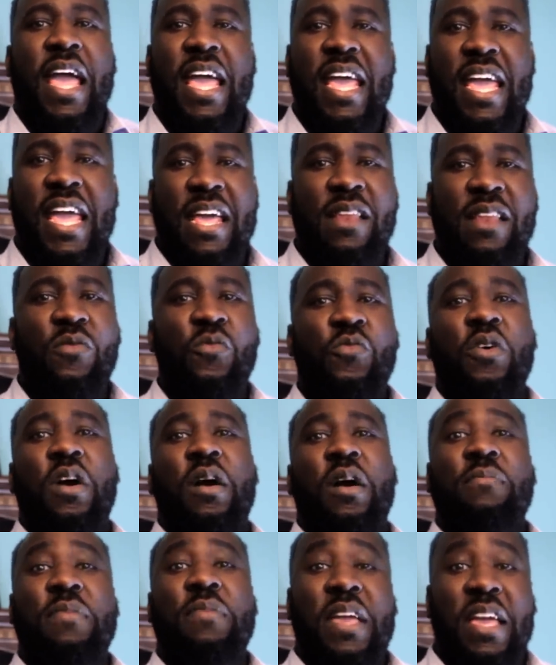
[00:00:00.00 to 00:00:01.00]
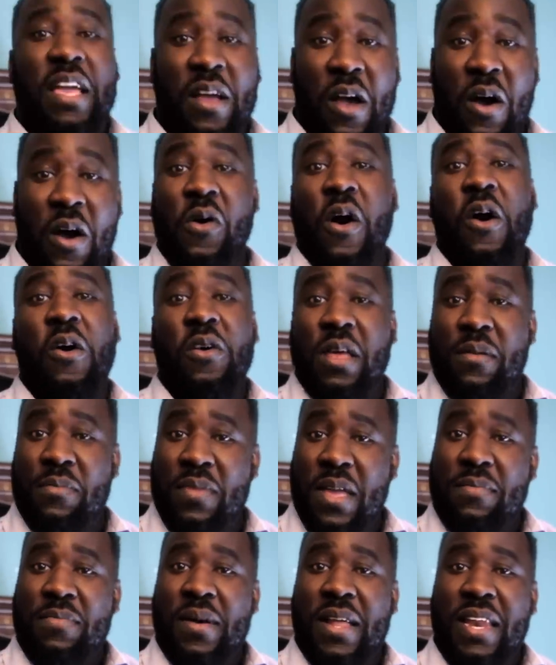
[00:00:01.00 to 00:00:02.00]
it will be go on and
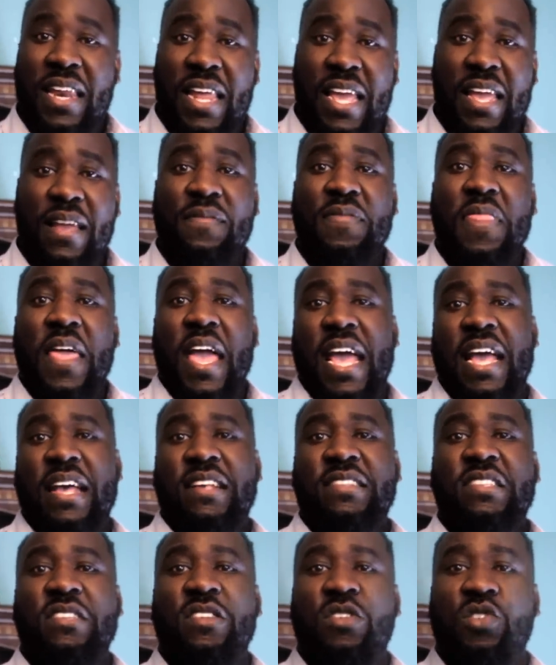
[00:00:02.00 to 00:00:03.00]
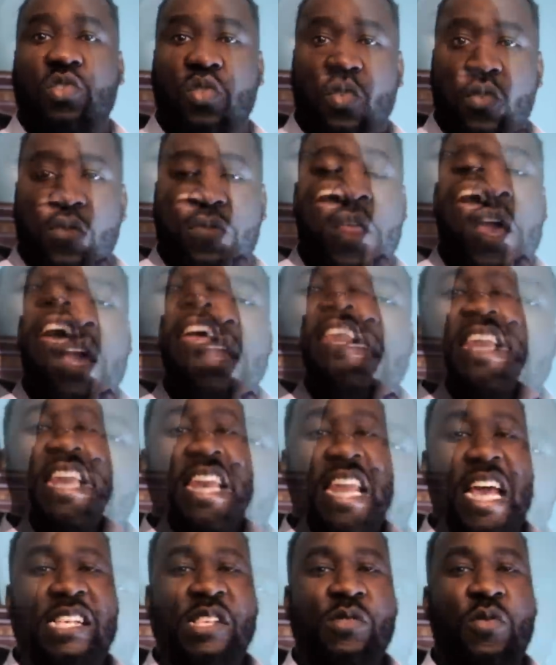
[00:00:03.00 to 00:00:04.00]
be believed as the truth. The
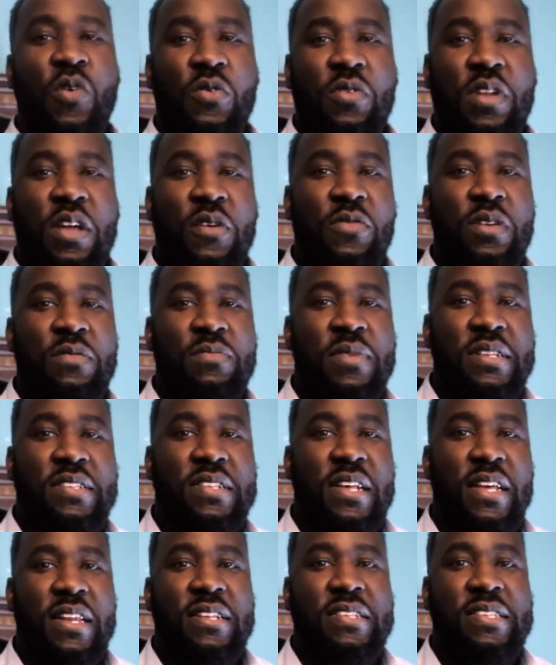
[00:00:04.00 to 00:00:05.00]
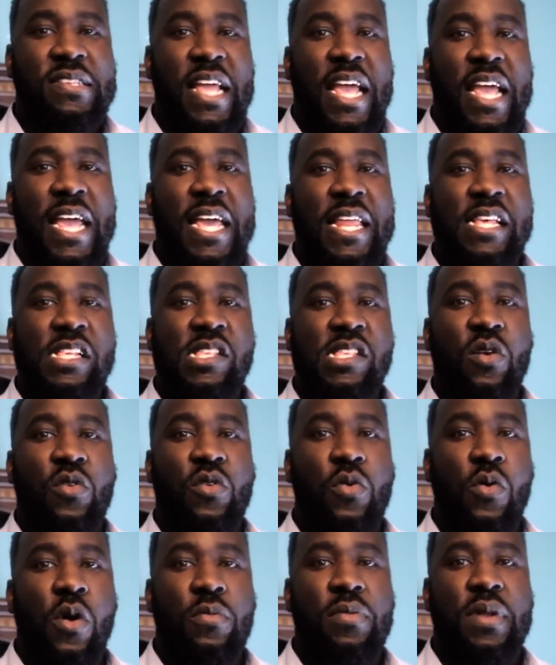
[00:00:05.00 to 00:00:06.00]
next quote that we must understand is a
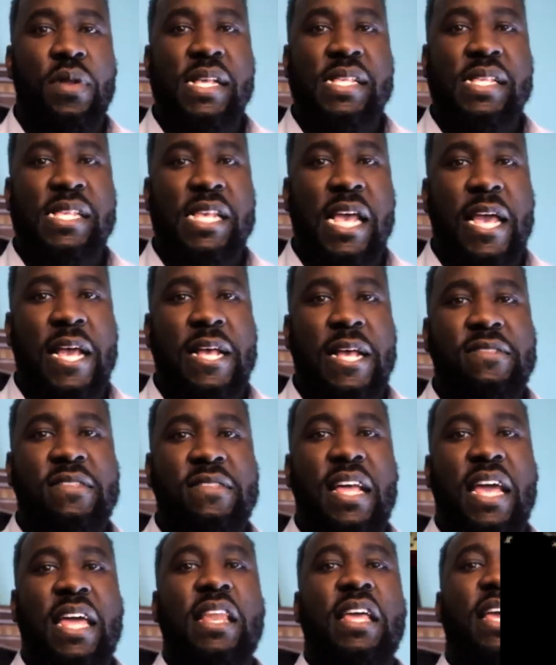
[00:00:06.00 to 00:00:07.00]
quote that says that